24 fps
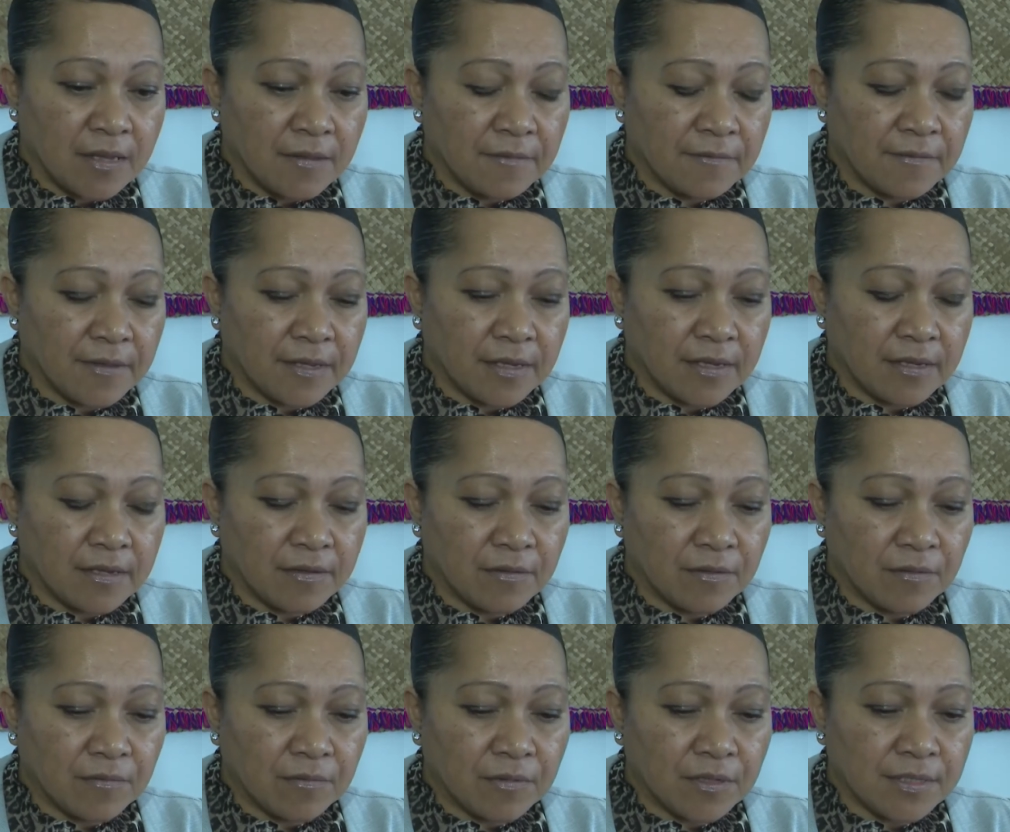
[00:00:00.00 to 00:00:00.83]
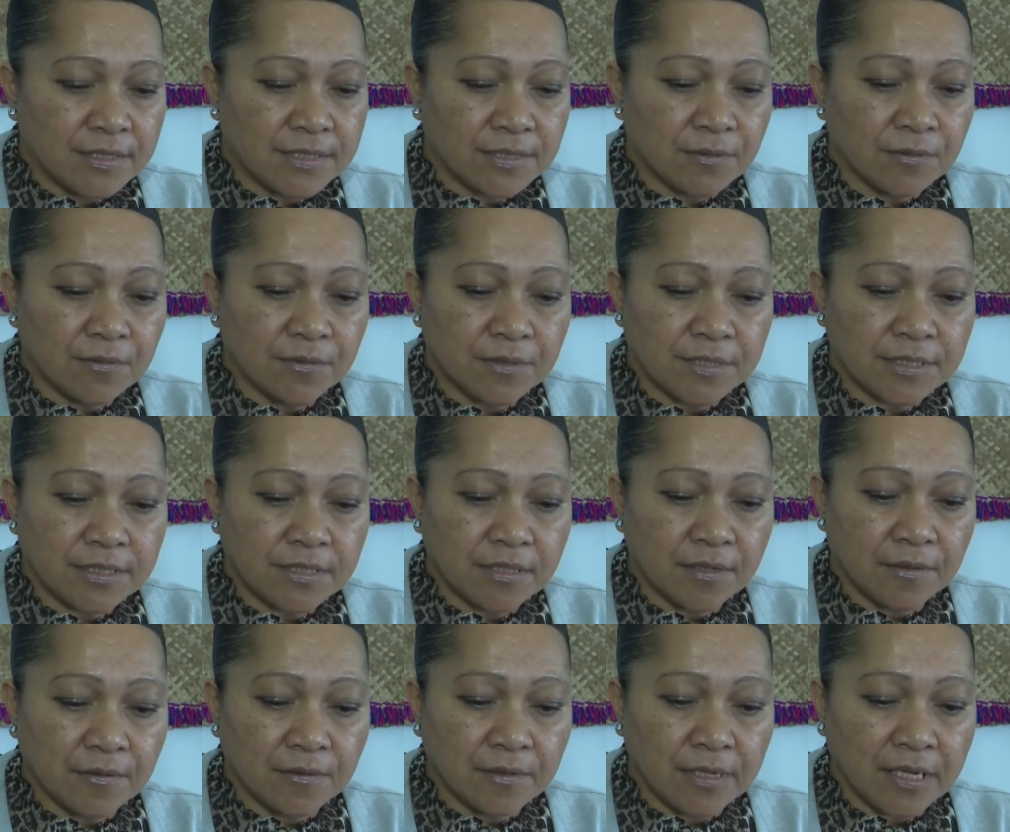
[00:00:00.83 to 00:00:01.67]
there was
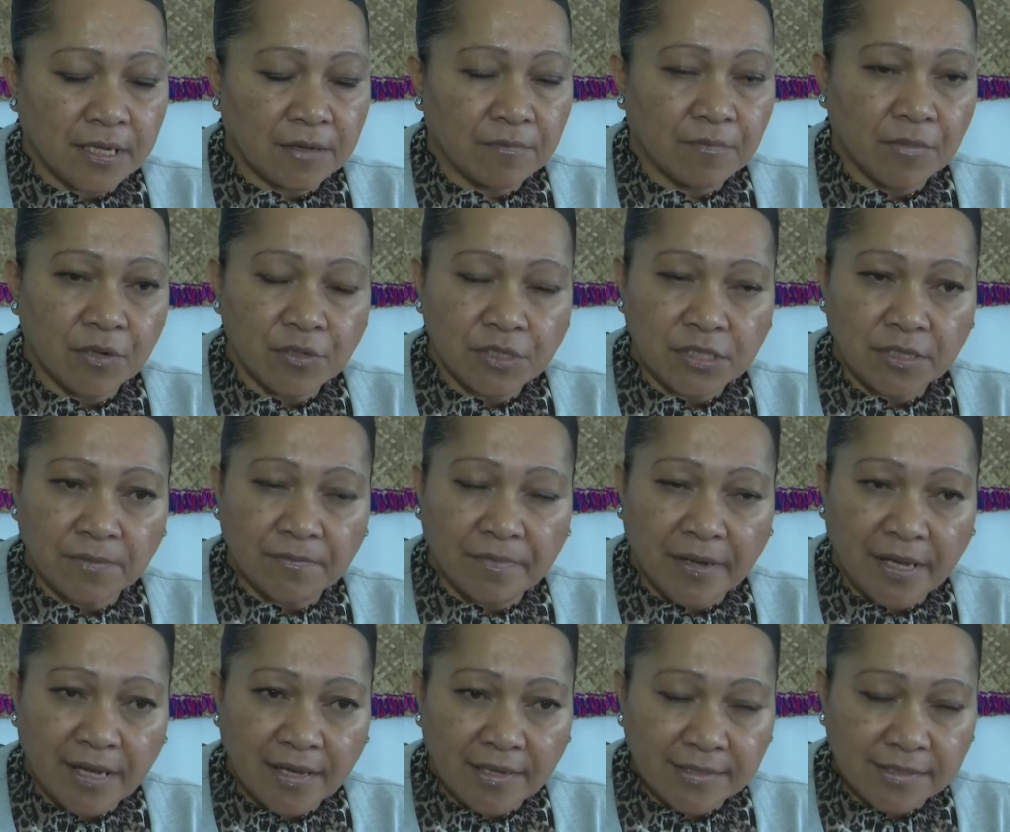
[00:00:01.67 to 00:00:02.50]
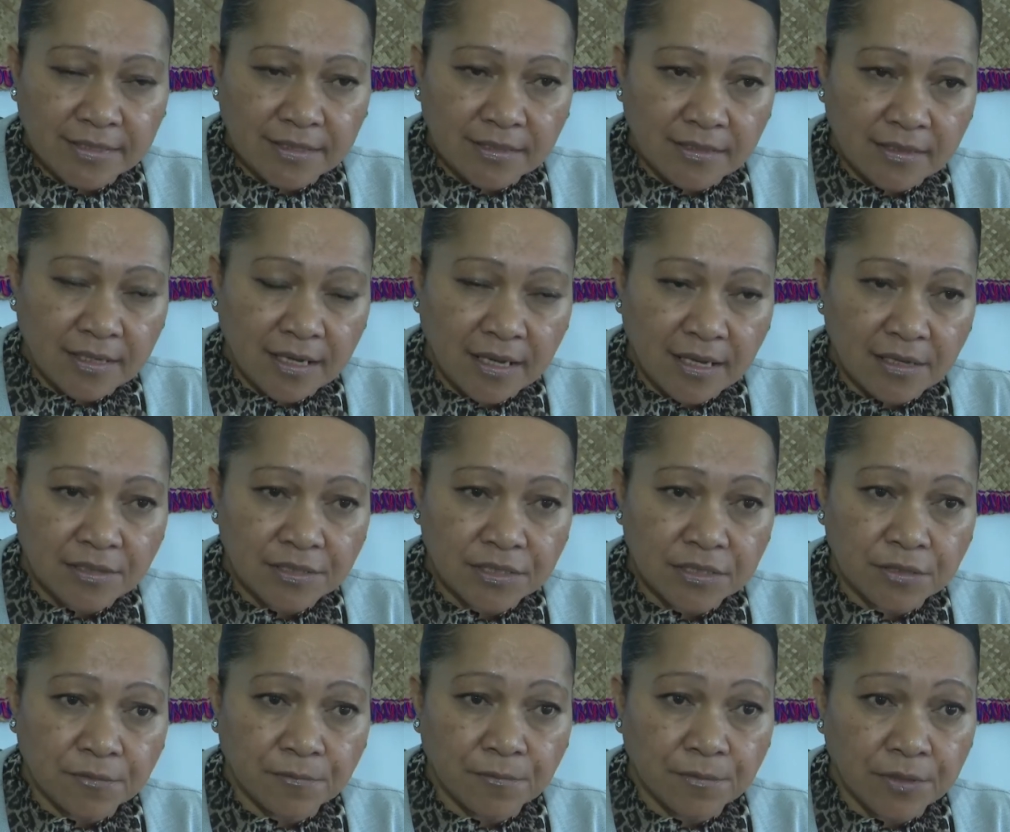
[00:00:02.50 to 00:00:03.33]
also a motion passed in the House
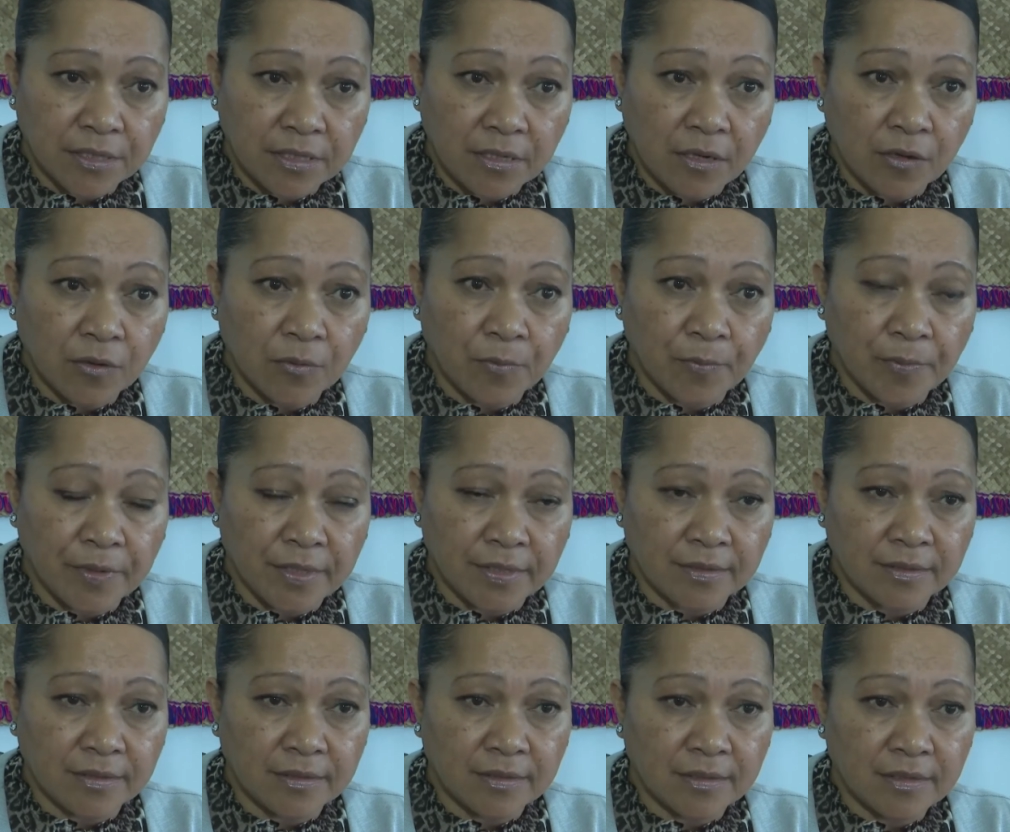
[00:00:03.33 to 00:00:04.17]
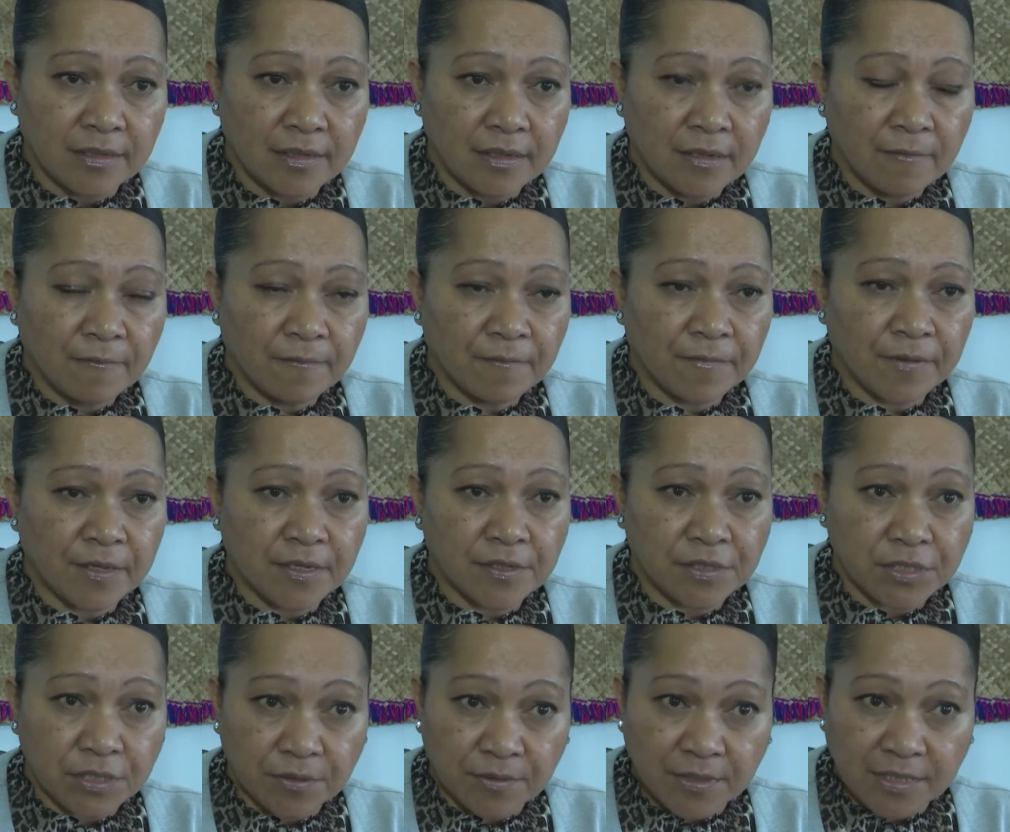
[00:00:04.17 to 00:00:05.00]
to reopen the
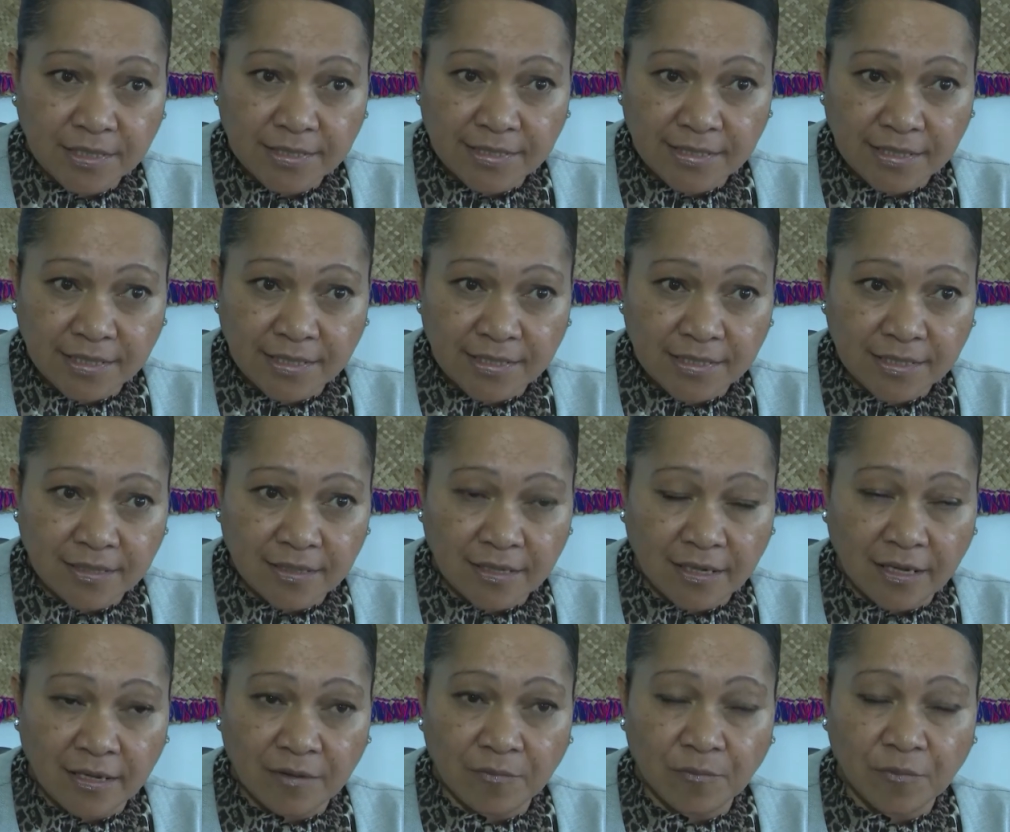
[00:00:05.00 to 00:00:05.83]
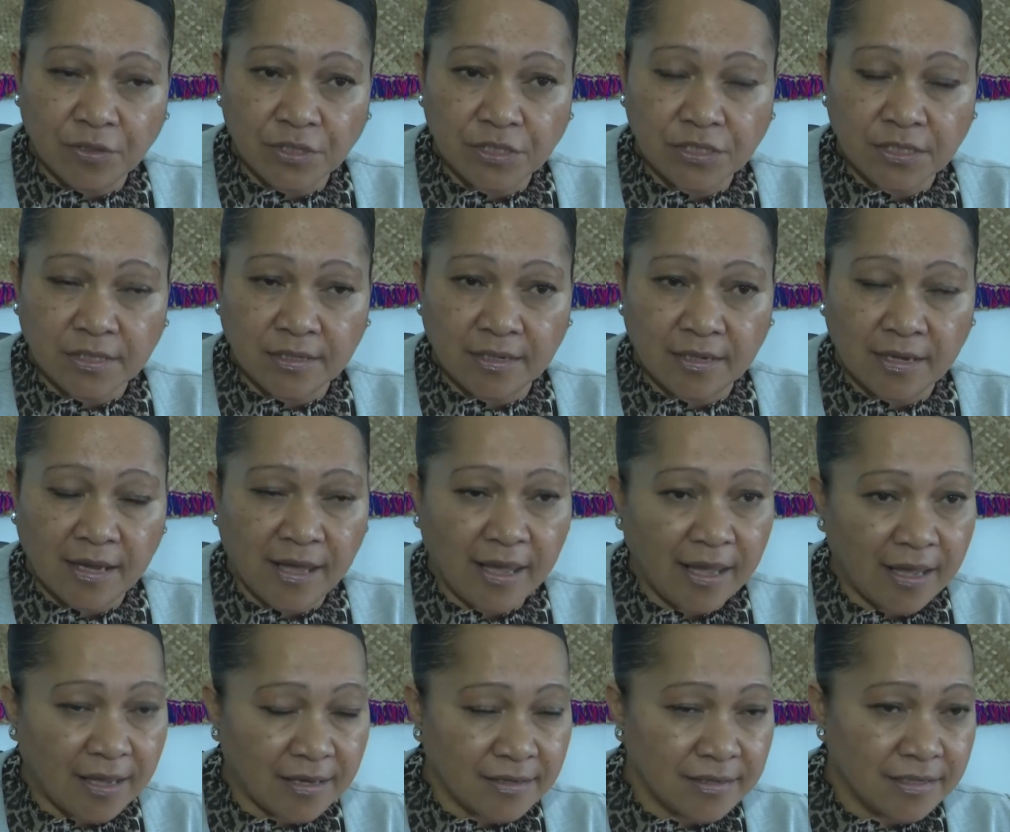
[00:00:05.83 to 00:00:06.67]
shooting season, and which it
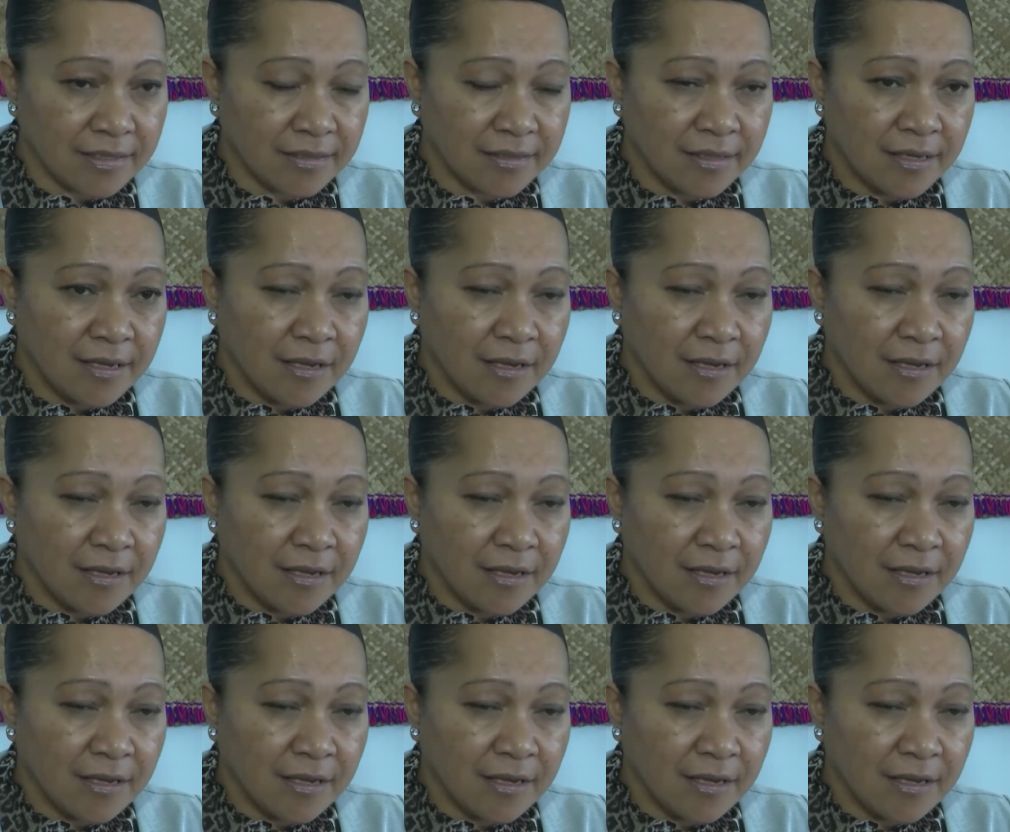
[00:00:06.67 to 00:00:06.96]
had.